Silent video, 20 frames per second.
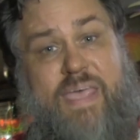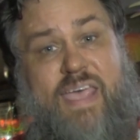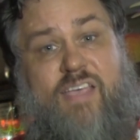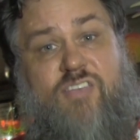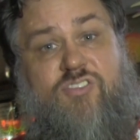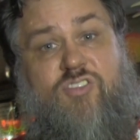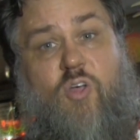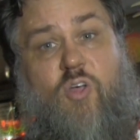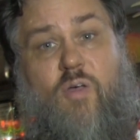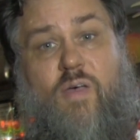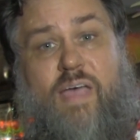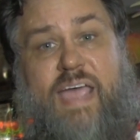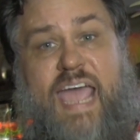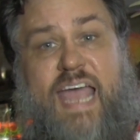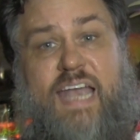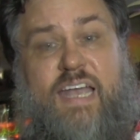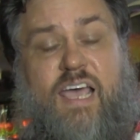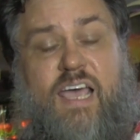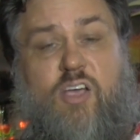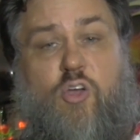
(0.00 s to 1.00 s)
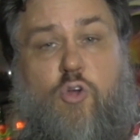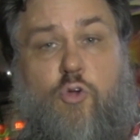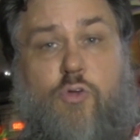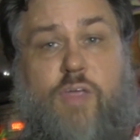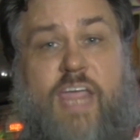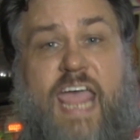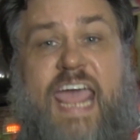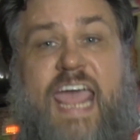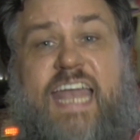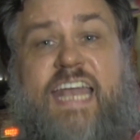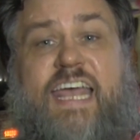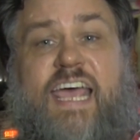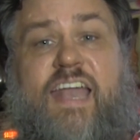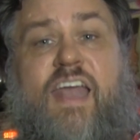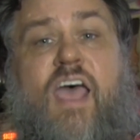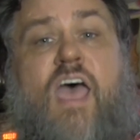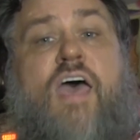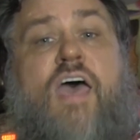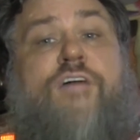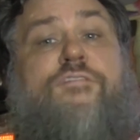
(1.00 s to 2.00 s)
Pixel had
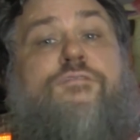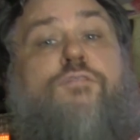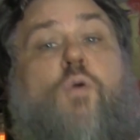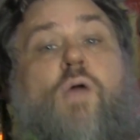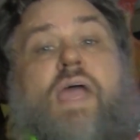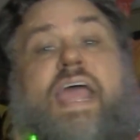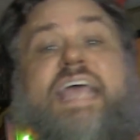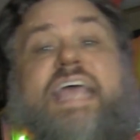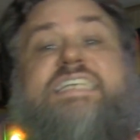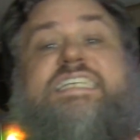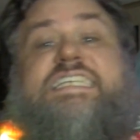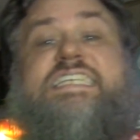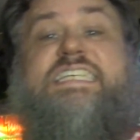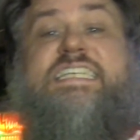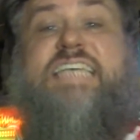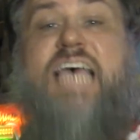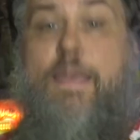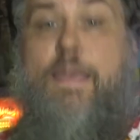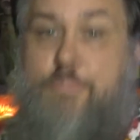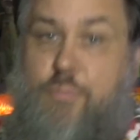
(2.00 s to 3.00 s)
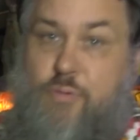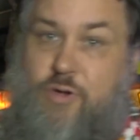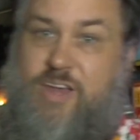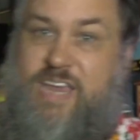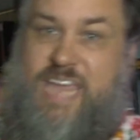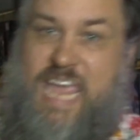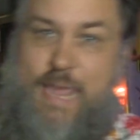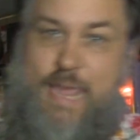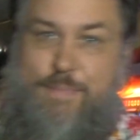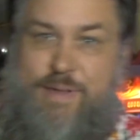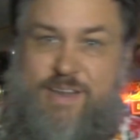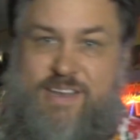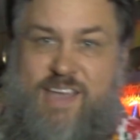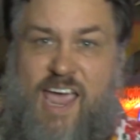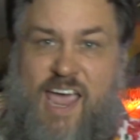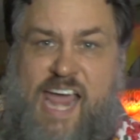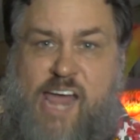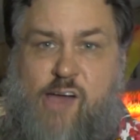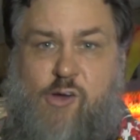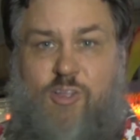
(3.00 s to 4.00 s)
created for a separate game
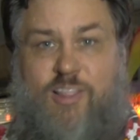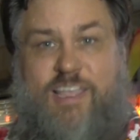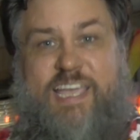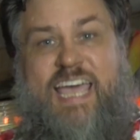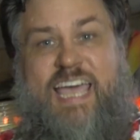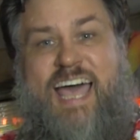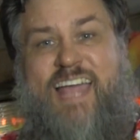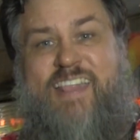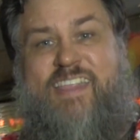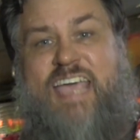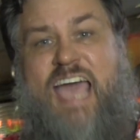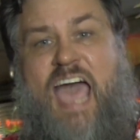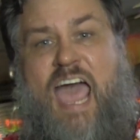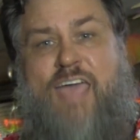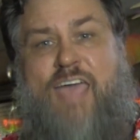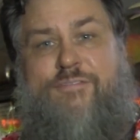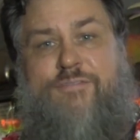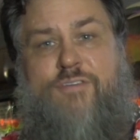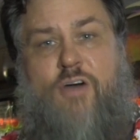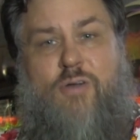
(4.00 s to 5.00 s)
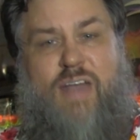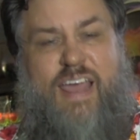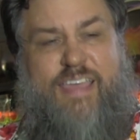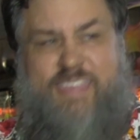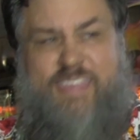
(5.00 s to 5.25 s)
entirely on the iPhone.